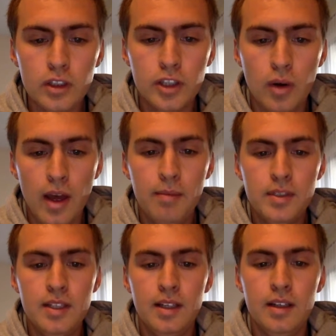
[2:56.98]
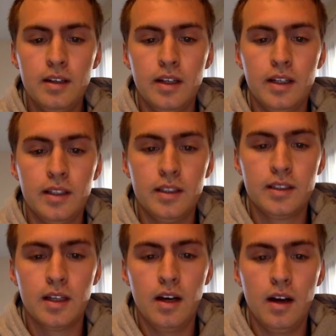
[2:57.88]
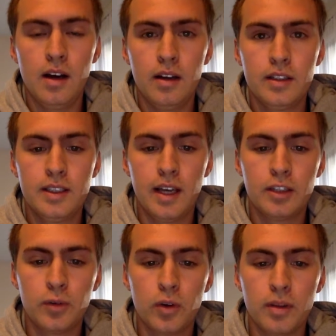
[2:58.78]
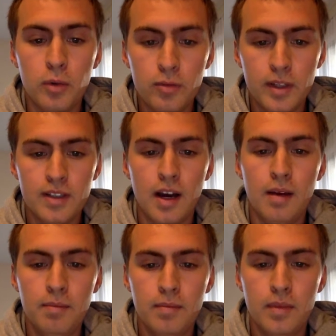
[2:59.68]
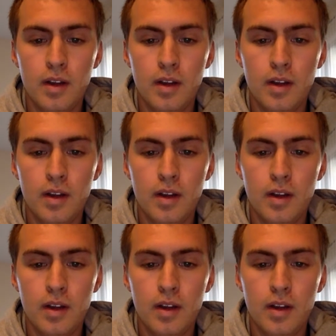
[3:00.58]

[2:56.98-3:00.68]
So mt stands for the movement time.